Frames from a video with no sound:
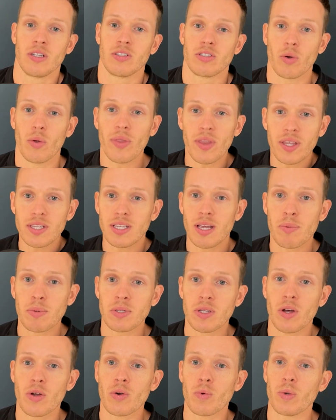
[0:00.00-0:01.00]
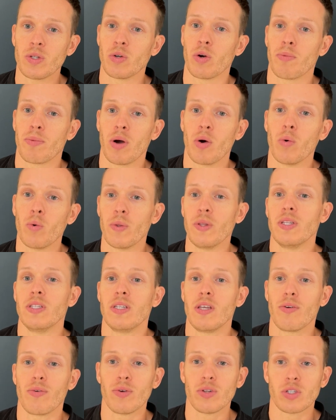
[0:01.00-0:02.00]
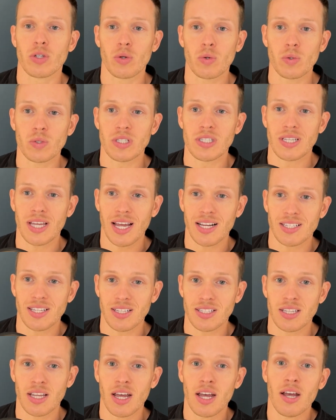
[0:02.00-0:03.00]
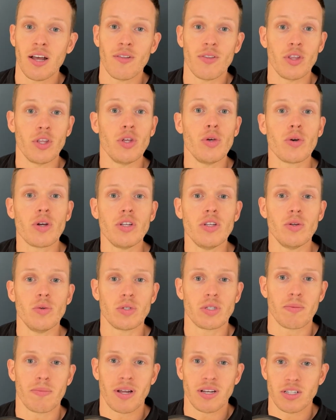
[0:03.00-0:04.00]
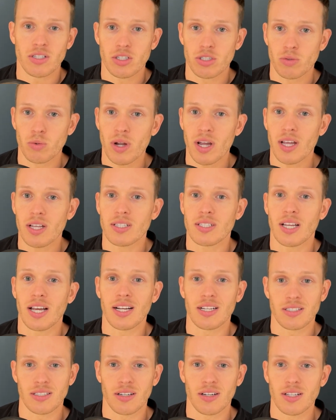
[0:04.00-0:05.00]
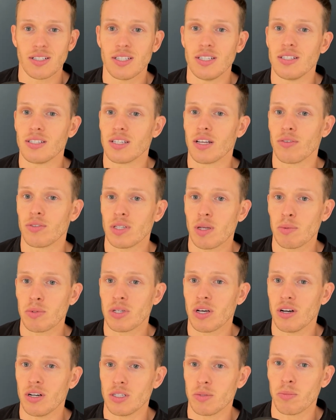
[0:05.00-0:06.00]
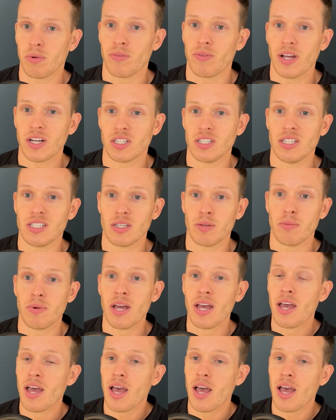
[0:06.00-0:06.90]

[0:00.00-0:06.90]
So in this episode, we talk about all the different tools and tactics that you can use to manage stress, anxiety, self-sabotage, perfectionism,